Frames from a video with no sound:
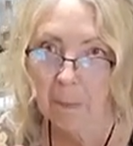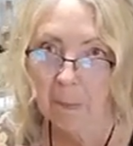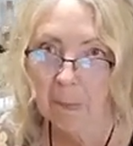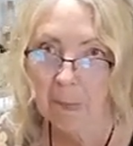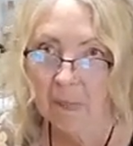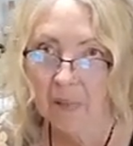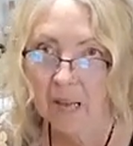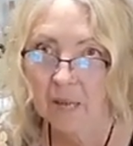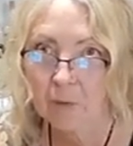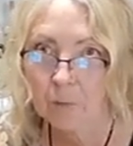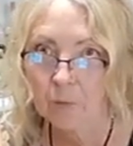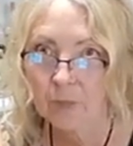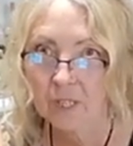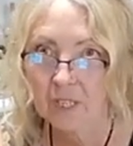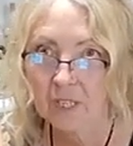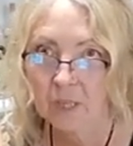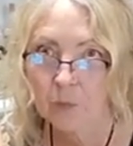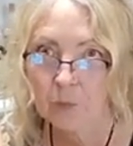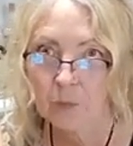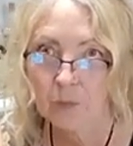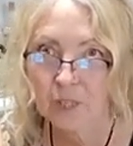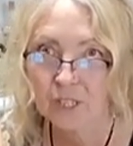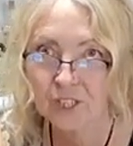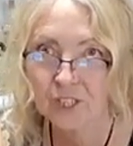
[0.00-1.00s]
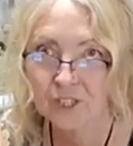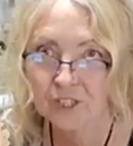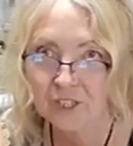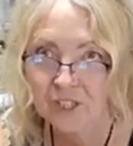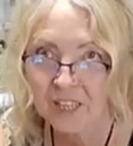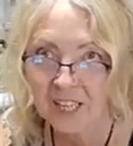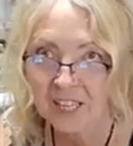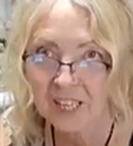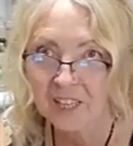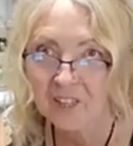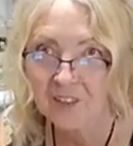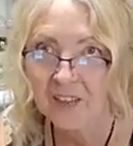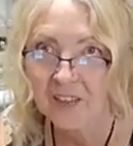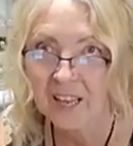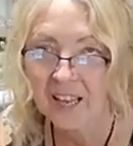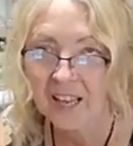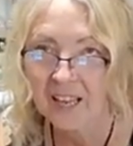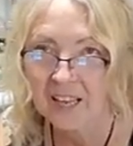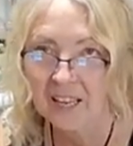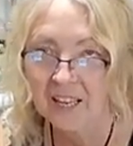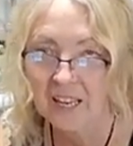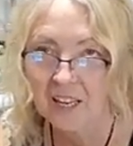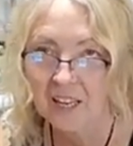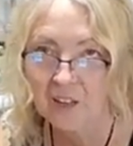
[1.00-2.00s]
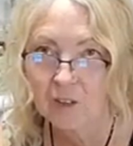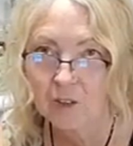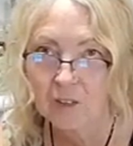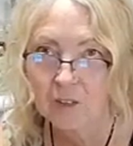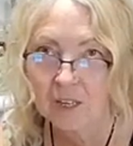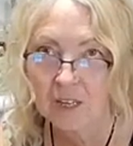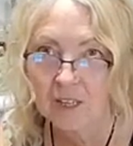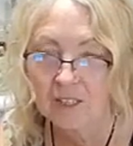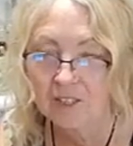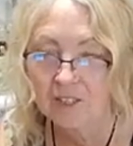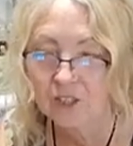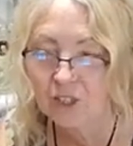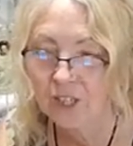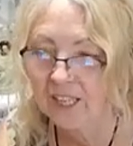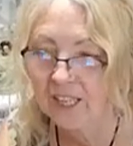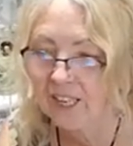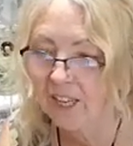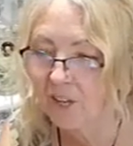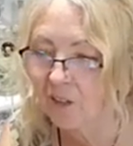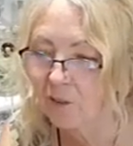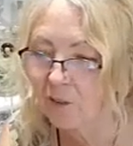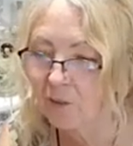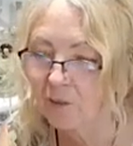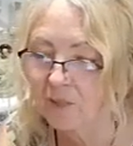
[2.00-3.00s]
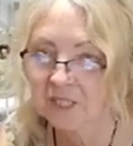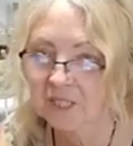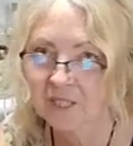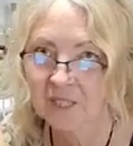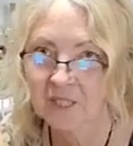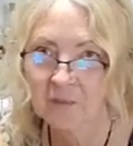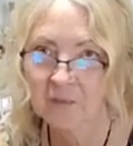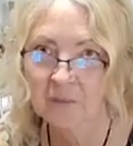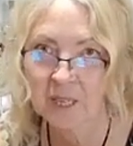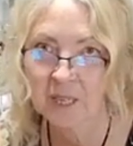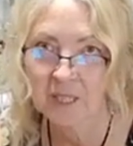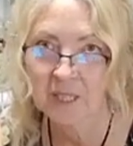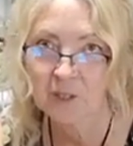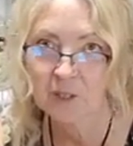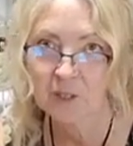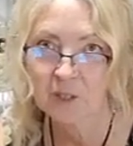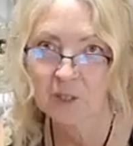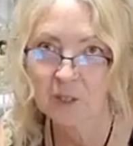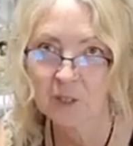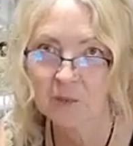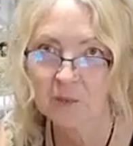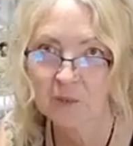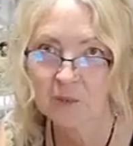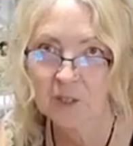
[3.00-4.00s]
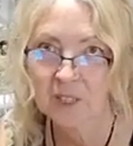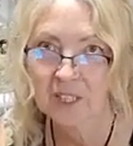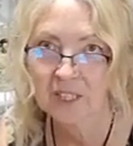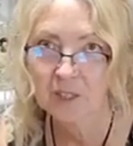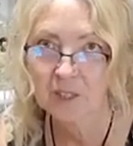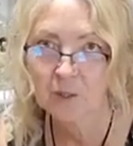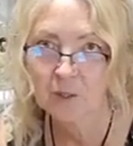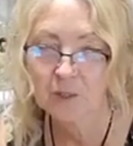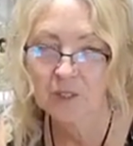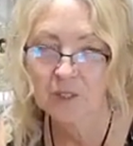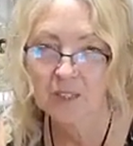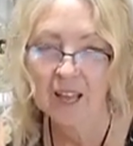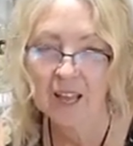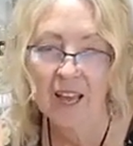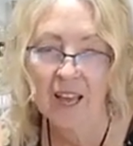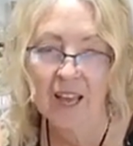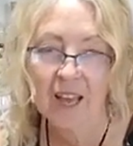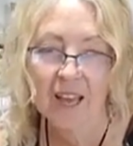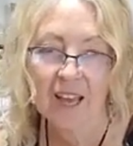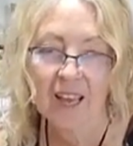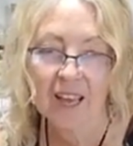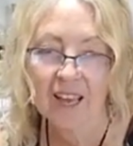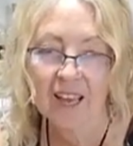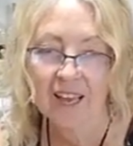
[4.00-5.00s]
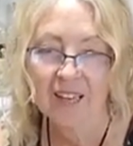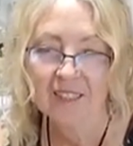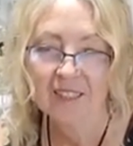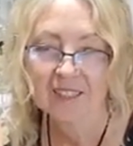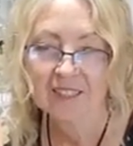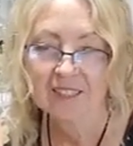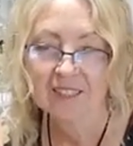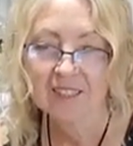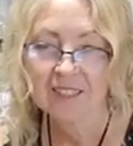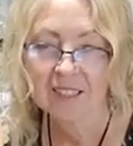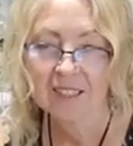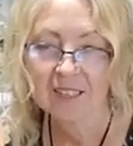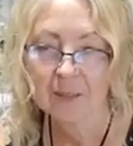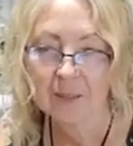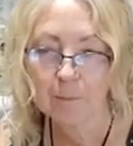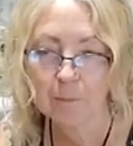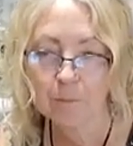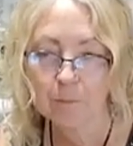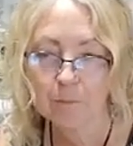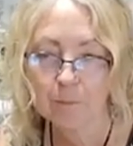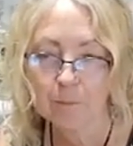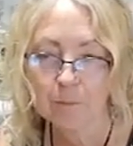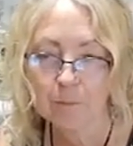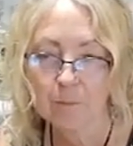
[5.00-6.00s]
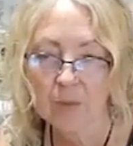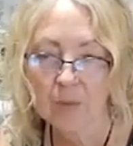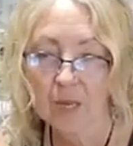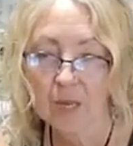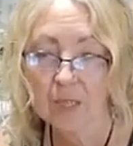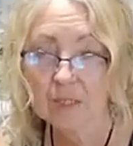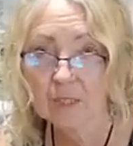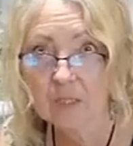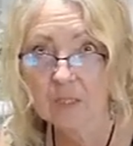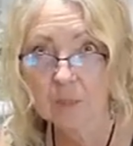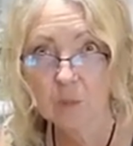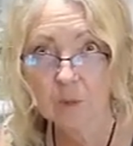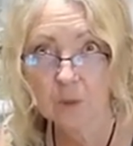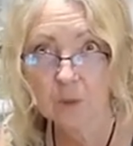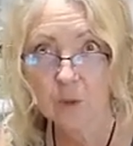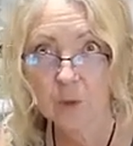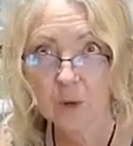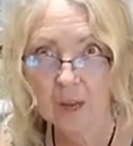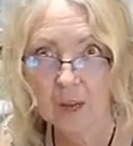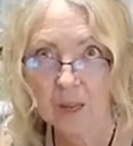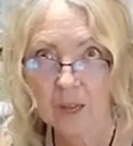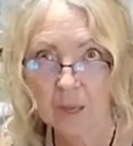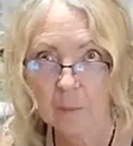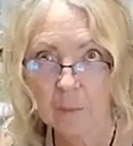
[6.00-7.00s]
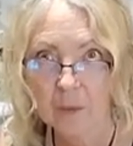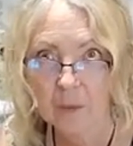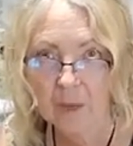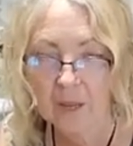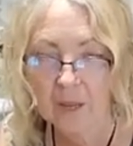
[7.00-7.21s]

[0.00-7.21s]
I really appreciate you hanging out. Check out the rest of my YouTube videos and subscribe.